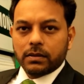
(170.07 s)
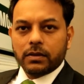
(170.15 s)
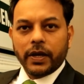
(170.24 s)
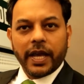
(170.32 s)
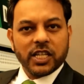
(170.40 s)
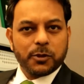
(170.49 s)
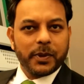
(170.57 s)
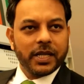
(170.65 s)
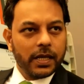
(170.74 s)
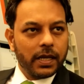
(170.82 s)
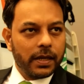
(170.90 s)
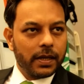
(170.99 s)
the
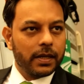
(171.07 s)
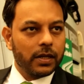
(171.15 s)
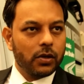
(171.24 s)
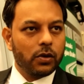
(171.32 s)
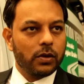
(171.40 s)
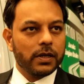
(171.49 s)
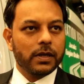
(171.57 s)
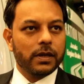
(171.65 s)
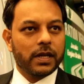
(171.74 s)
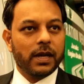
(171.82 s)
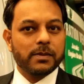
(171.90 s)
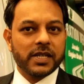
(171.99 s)
HPD, you know,
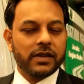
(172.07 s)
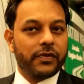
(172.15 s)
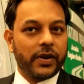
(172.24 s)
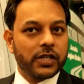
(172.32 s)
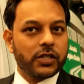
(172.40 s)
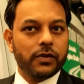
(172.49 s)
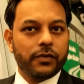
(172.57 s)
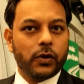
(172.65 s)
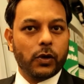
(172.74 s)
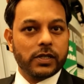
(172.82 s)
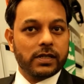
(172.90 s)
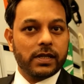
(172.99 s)
comes at a fraction of
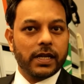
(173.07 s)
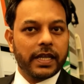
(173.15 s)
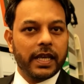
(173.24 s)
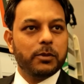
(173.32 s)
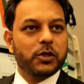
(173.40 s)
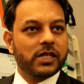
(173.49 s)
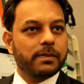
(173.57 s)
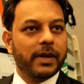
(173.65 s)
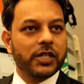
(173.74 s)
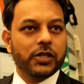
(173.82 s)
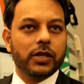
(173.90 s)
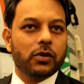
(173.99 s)
cost that Gabe just
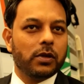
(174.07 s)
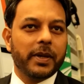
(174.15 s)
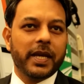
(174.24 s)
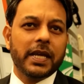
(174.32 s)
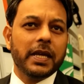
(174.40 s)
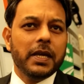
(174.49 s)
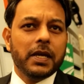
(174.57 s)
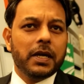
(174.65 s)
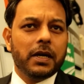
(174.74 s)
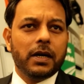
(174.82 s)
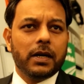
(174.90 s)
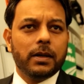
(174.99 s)
mentioned, could be
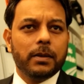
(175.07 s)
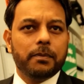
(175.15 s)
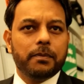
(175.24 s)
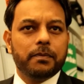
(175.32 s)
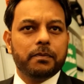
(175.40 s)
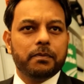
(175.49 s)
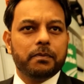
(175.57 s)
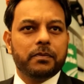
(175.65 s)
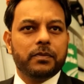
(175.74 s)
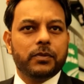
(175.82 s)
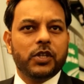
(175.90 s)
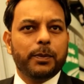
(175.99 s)

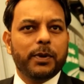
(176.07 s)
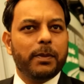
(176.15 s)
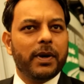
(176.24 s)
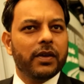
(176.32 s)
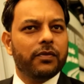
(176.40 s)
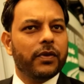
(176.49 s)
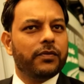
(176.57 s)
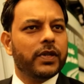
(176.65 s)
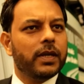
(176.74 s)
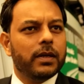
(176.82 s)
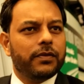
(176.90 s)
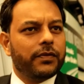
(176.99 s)
cheaper by
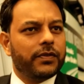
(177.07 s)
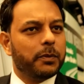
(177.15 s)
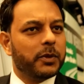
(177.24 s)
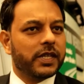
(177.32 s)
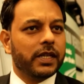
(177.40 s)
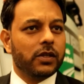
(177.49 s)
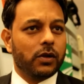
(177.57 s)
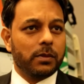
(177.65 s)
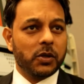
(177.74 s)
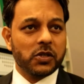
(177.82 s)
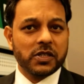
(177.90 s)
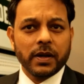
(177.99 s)
50%
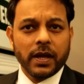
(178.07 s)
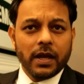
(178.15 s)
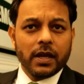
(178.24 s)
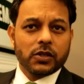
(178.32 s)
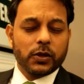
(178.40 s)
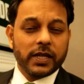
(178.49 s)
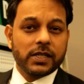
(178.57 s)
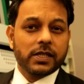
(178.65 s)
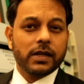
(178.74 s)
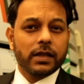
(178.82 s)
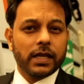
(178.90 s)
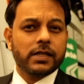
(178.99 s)
almost. So
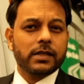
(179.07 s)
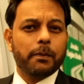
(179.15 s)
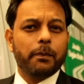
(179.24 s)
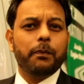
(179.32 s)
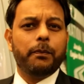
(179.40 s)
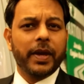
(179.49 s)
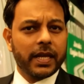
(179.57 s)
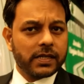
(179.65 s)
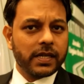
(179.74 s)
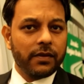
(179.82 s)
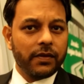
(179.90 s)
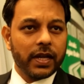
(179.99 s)
that's big
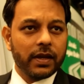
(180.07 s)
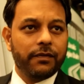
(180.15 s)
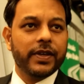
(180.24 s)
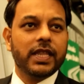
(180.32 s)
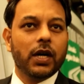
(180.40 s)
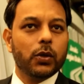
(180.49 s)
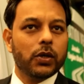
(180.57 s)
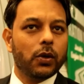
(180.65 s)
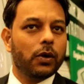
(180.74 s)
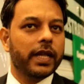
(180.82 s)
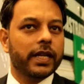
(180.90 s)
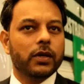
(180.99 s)
saving without all that